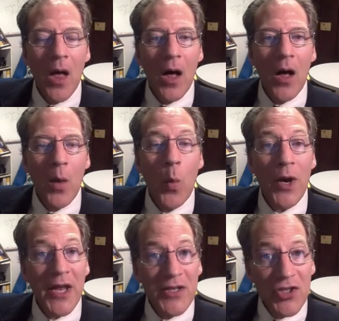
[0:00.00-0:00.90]

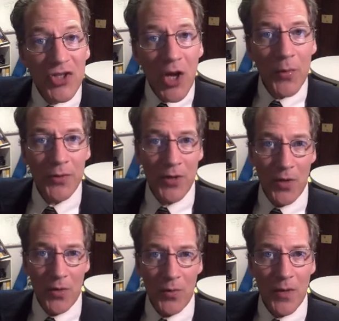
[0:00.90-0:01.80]
What I don't
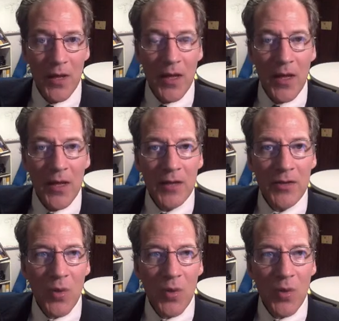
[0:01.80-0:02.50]
know is